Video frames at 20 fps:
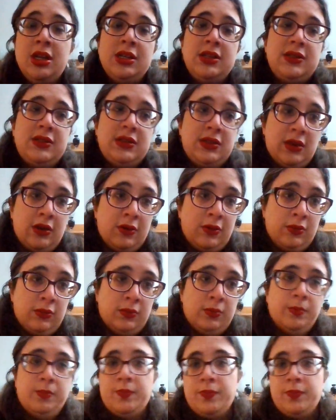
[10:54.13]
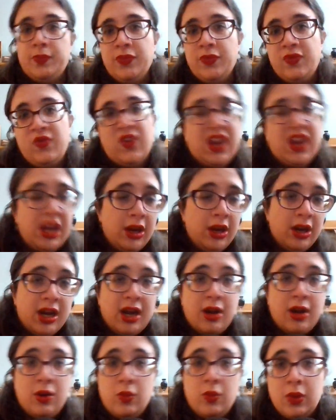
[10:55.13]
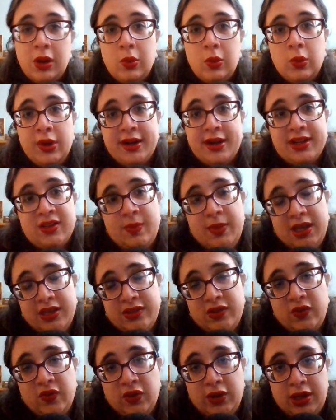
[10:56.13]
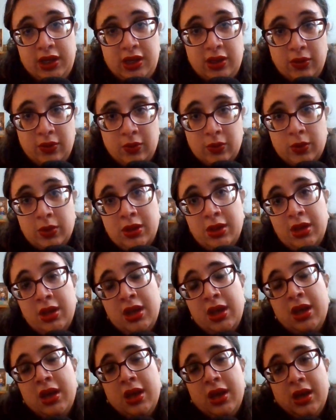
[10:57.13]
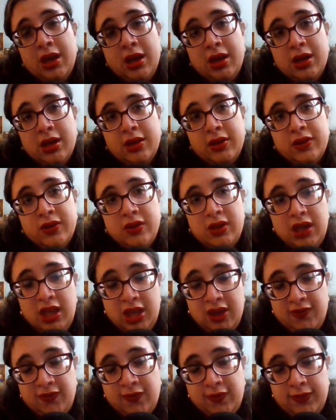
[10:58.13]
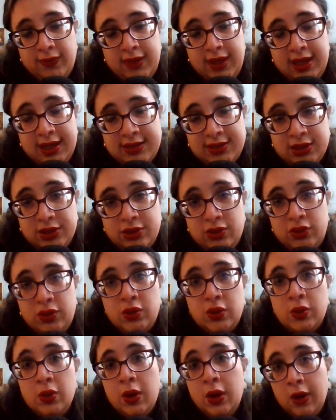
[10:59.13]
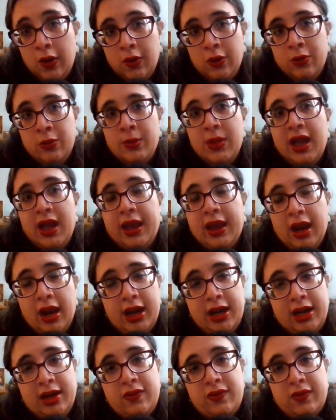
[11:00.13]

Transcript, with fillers: So figure out what works best for you. If it's a new home, I kind of